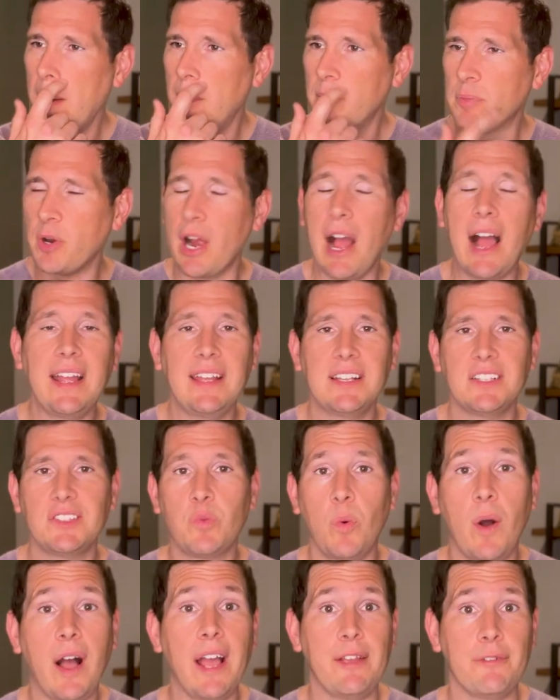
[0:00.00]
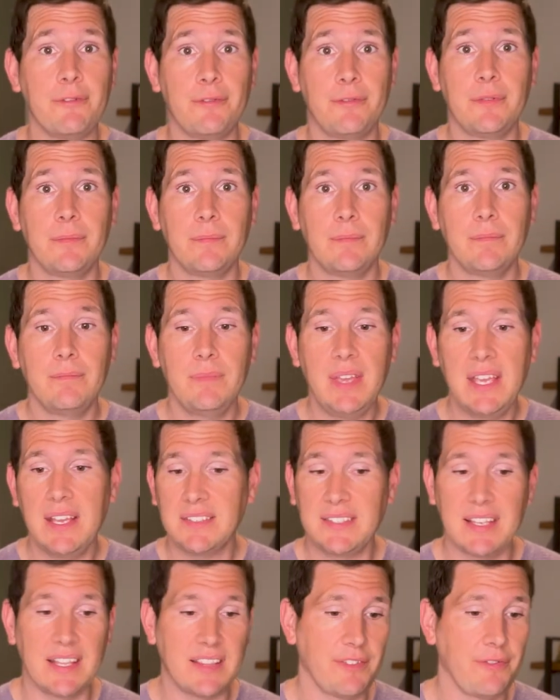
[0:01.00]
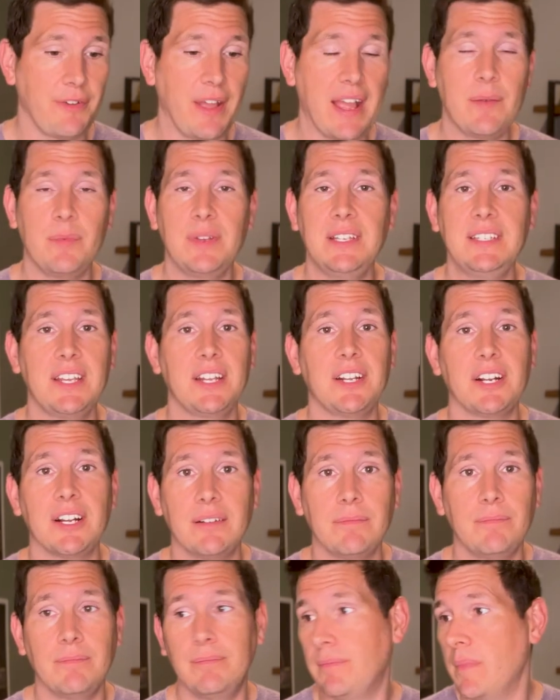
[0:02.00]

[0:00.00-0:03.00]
Brian's wife Mia's at the family dinner.